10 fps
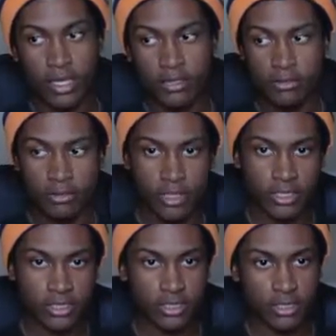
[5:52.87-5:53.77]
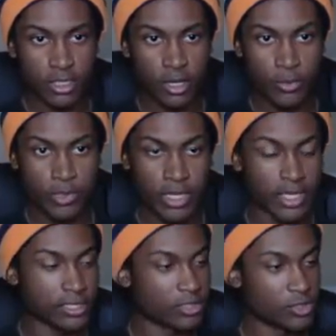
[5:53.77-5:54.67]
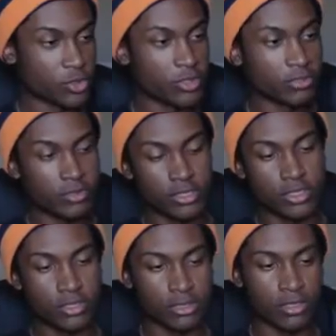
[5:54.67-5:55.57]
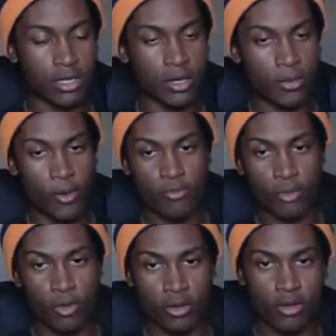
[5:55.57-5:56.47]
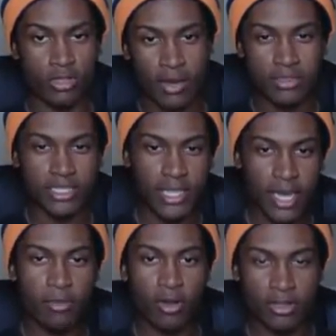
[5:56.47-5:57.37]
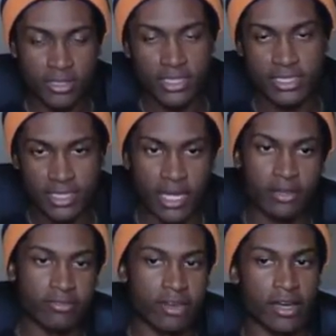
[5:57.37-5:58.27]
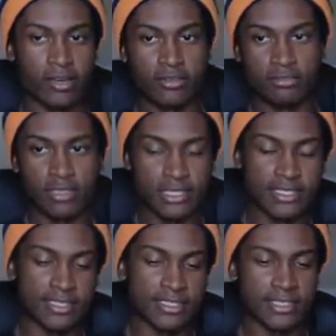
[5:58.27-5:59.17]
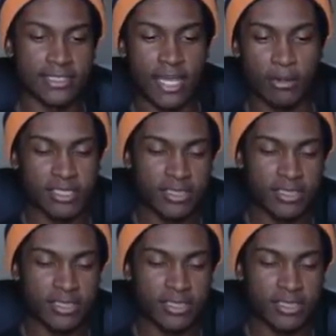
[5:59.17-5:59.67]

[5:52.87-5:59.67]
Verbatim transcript: end of the race. I hope you guys enjoyed the video. Um, overall, I would say the Abarth 695 is, I would